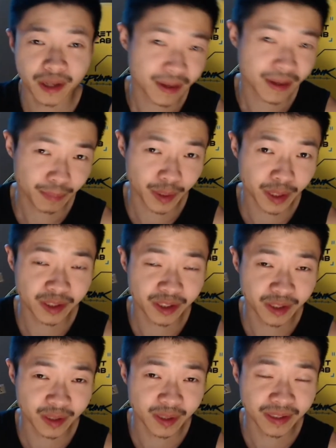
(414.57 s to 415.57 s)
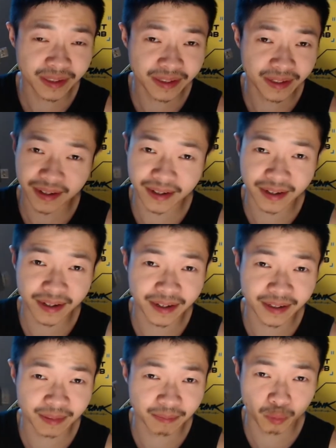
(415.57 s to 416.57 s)
PC
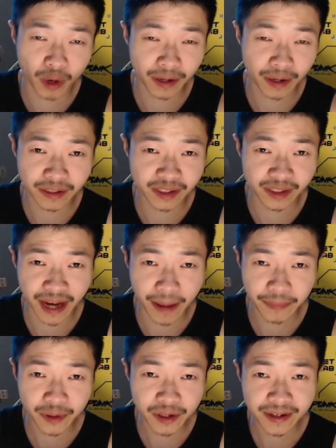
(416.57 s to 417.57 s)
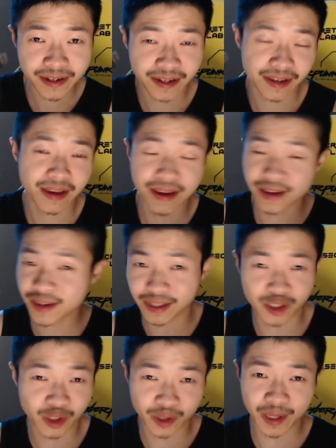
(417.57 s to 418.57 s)
wireless adapter, in case
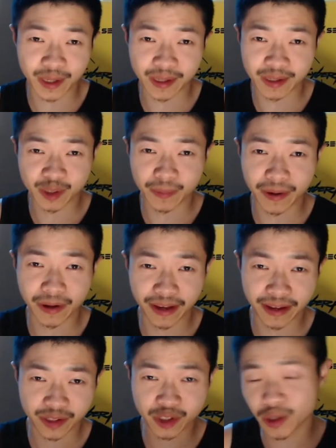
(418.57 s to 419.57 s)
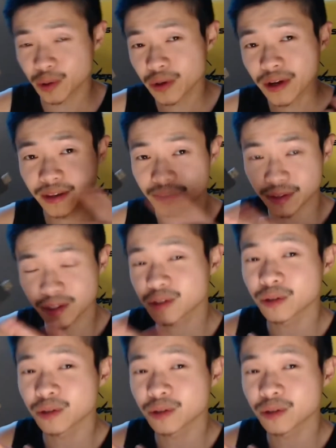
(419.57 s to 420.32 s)
you're curious about that. So this old